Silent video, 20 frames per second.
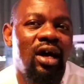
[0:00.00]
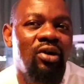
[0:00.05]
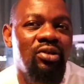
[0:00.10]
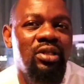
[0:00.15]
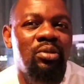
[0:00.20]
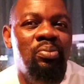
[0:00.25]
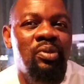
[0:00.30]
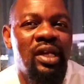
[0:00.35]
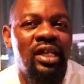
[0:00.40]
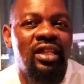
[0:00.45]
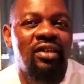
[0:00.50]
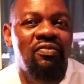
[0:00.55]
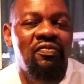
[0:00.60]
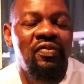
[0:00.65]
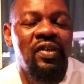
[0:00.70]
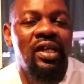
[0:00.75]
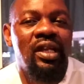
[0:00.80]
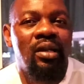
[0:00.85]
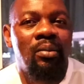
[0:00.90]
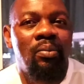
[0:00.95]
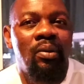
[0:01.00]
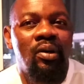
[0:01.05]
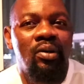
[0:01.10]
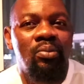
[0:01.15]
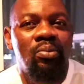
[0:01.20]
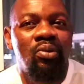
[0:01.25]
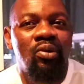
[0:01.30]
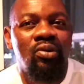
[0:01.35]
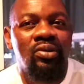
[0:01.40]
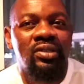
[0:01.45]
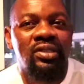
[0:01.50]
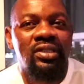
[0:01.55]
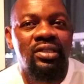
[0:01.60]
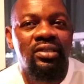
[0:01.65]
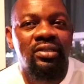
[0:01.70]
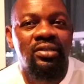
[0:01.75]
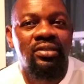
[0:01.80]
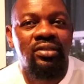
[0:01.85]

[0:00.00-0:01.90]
how the brother feel about Bones.